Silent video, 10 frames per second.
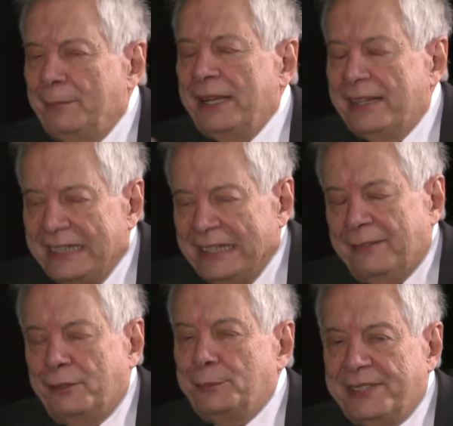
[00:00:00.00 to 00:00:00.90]
mean,
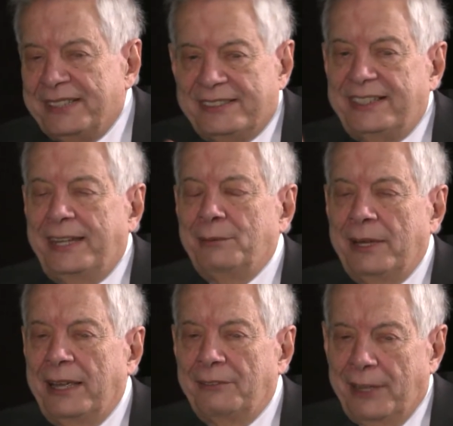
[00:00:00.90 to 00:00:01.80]
from 68 when
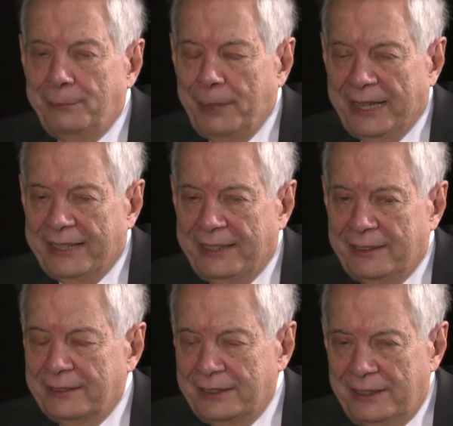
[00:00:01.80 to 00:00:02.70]
I arrived back
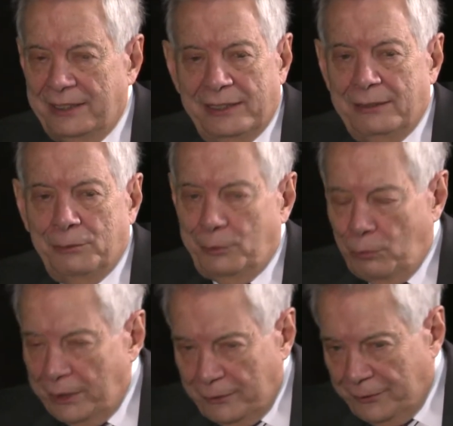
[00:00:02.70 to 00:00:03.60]
here with
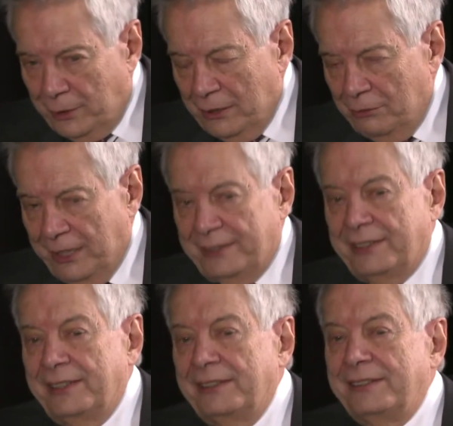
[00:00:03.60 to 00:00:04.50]
wonderful
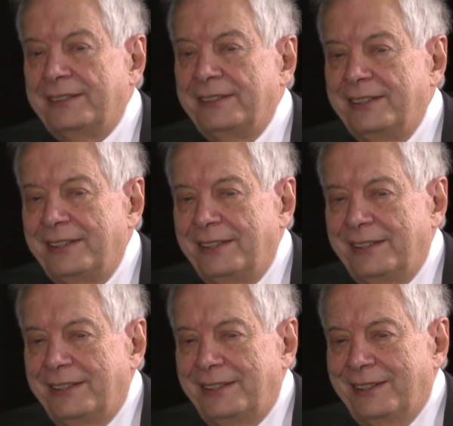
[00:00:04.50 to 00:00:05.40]
residents,
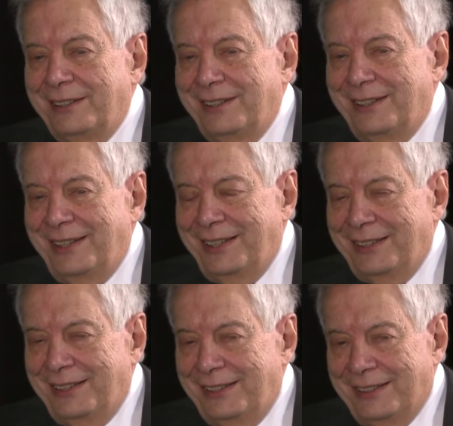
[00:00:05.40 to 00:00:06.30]

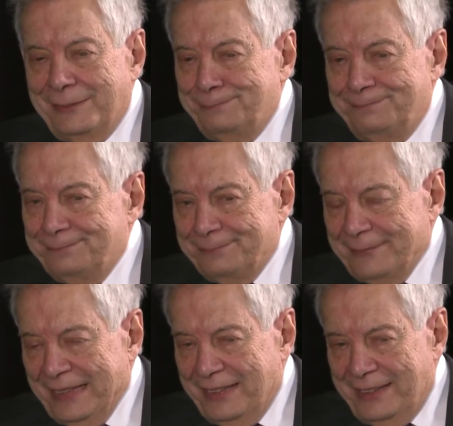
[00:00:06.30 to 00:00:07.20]
and
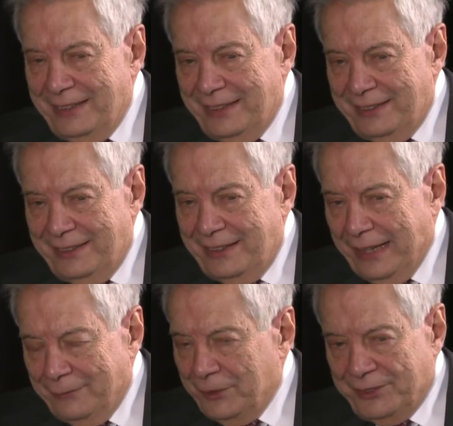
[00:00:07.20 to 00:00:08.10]

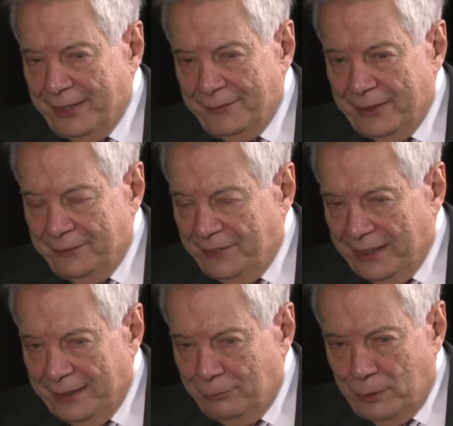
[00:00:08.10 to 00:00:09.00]
then after
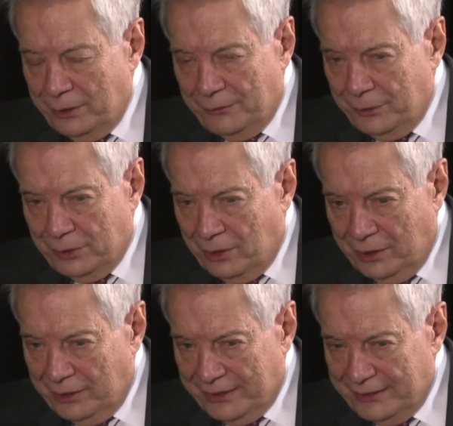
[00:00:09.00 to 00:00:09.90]
75, wonderful
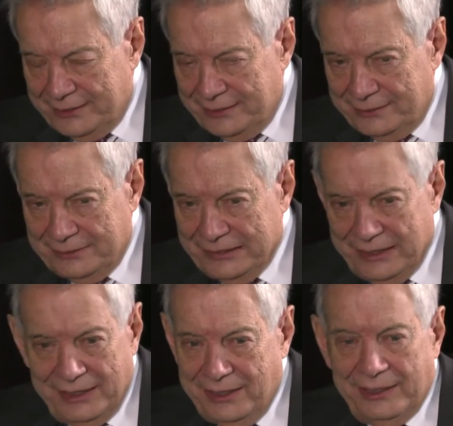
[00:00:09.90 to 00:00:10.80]
colleagues.
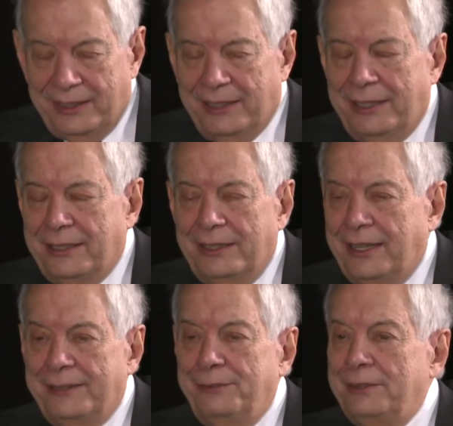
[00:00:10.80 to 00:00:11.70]

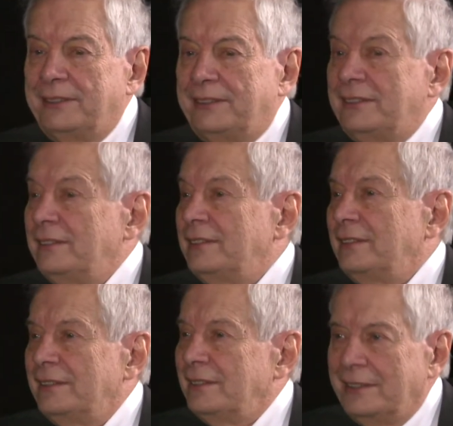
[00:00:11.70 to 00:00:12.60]
Life was
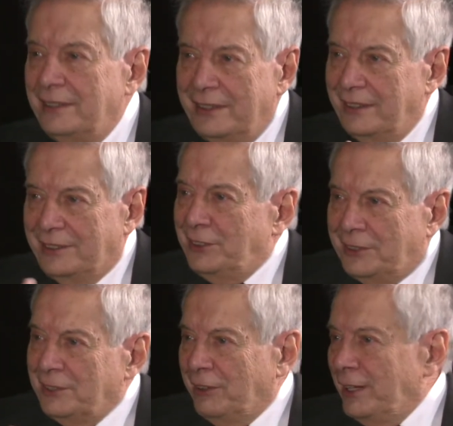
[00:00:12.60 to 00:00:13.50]

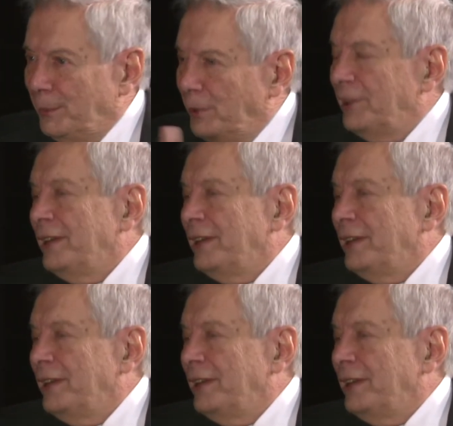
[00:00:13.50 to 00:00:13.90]
just incredible,